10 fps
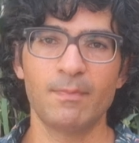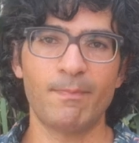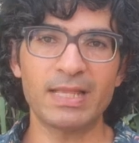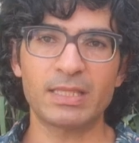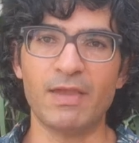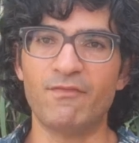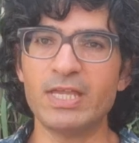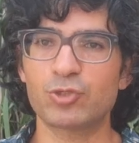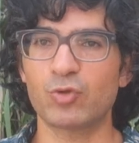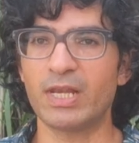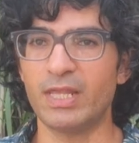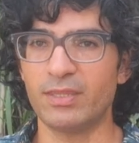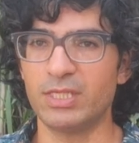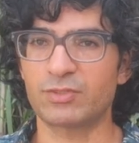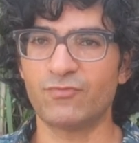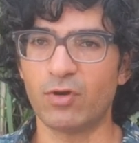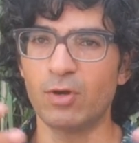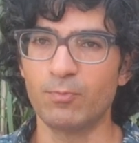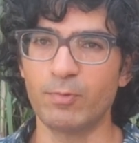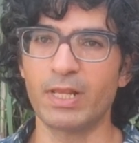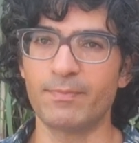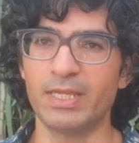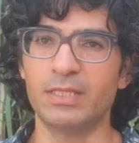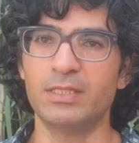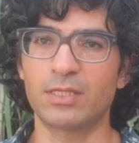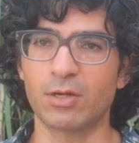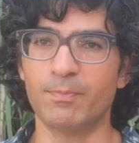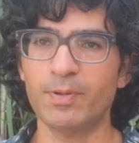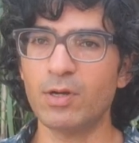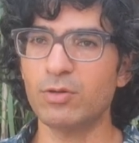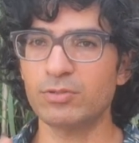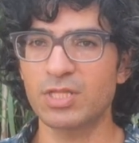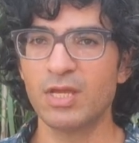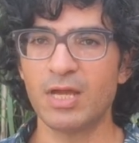but eventually this form will be decomposed